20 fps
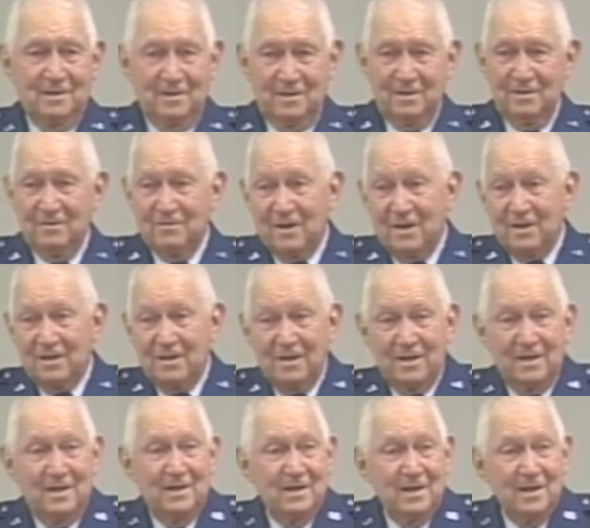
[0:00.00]
if I,
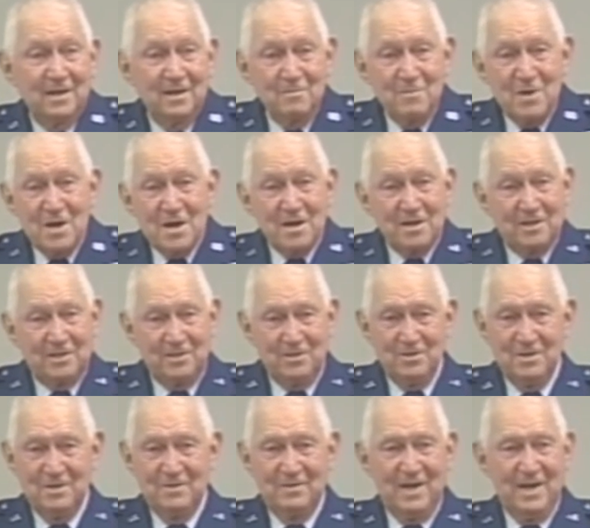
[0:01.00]
in America,
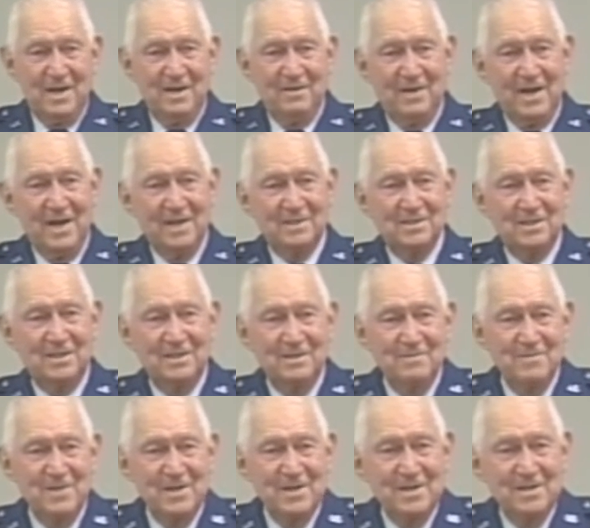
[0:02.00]
you ever have an accident in
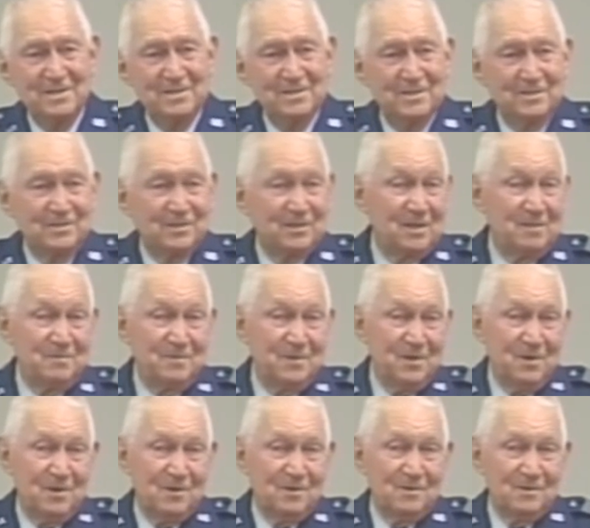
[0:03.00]
America or something,
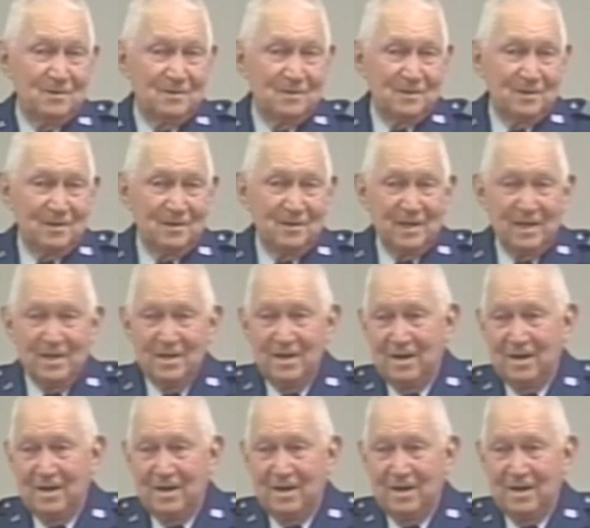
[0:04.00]
you know. So, uh,